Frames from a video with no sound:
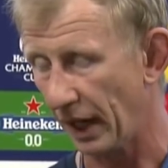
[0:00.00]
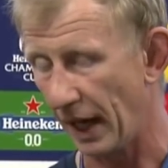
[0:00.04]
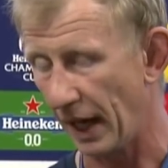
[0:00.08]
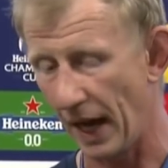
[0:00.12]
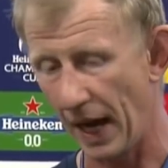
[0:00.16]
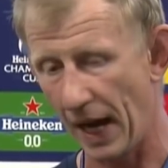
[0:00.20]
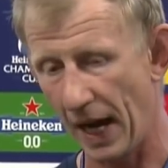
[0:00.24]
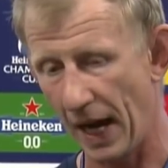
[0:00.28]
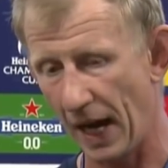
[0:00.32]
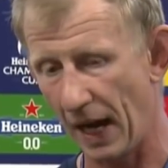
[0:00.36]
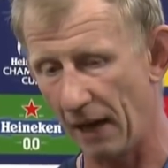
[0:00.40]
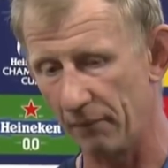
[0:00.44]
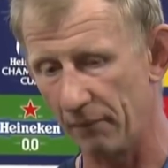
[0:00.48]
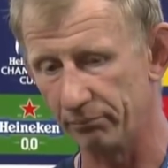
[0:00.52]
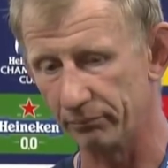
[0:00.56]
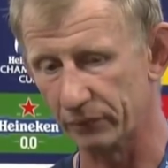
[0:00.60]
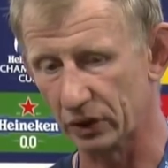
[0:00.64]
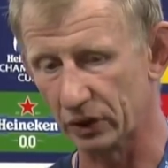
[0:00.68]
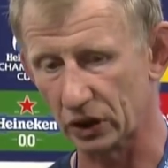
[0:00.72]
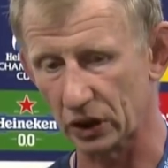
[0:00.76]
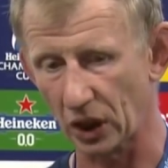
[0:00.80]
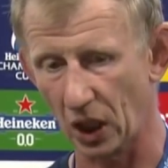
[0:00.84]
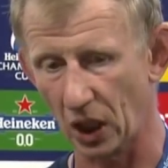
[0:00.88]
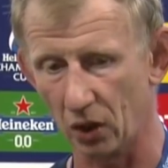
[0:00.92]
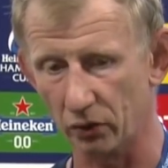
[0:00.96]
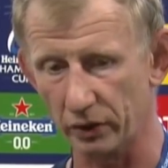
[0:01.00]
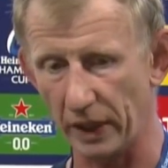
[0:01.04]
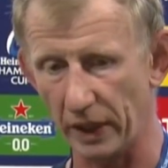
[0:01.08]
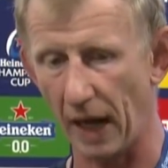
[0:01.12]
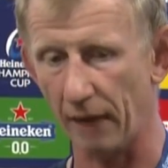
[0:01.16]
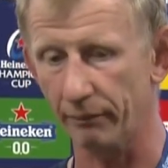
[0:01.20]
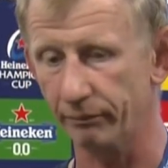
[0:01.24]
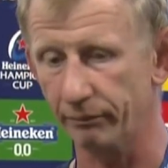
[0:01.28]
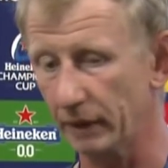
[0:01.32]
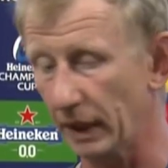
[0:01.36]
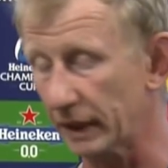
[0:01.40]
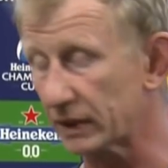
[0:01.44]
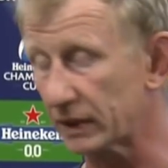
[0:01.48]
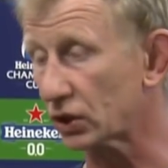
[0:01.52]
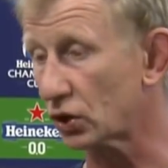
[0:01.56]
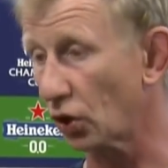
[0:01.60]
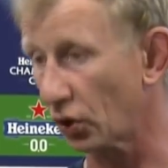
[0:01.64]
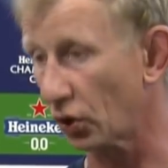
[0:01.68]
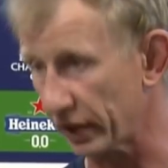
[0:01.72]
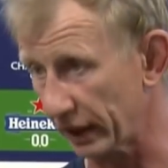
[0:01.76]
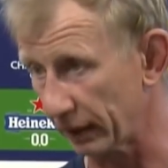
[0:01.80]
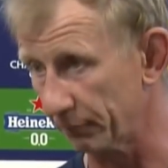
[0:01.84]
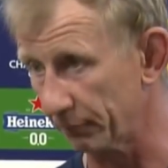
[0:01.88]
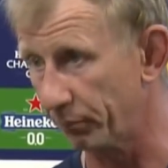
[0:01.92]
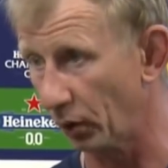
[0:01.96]
Um, so yeah, it's
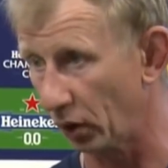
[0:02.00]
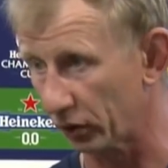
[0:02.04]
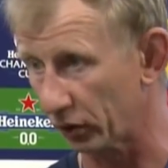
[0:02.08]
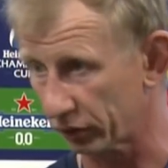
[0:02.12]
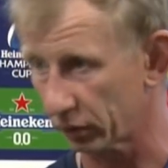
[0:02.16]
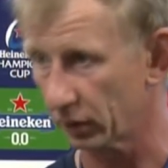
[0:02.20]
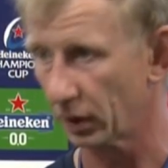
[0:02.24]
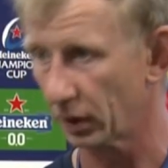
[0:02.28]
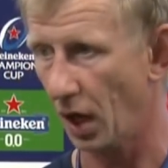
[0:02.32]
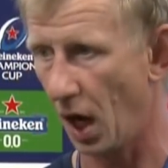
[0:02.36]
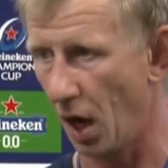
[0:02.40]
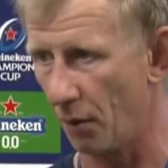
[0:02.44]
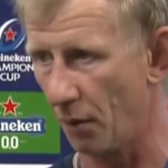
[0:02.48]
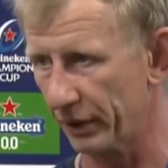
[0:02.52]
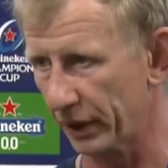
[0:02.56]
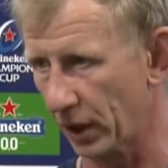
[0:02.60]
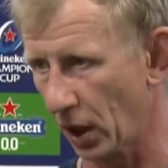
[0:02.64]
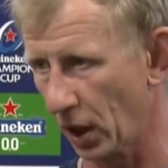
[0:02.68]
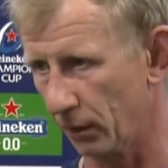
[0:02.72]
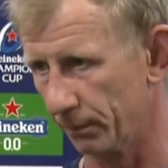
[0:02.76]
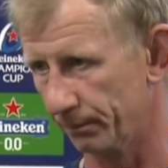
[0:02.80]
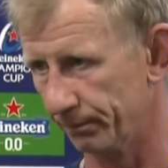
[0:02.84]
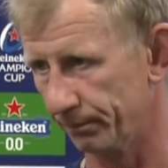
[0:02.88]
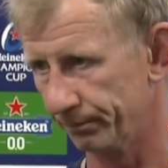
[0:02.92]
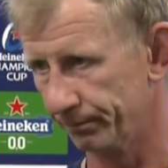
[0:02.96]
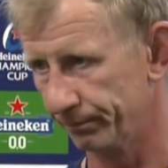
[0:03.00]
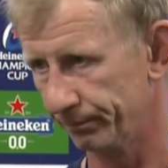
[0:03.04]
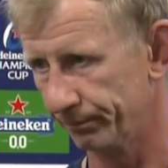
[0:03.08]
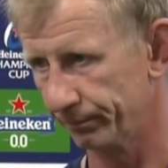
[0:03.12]
gutting, but on we go.